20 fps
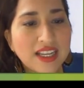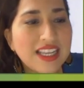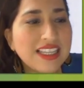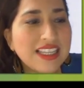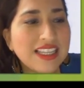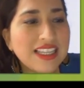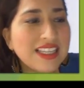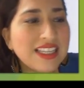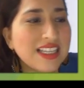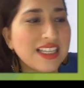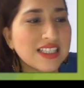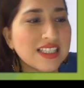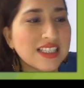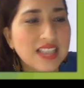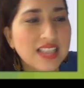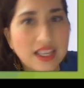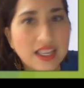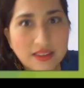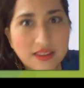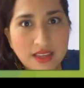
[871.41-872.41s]
In this
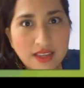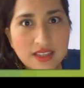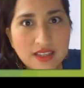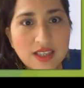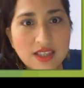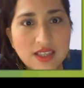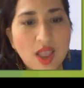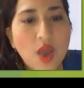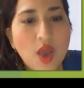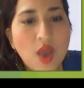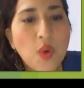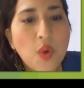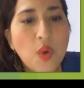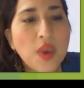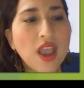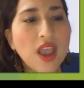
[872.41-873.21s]
sentence, we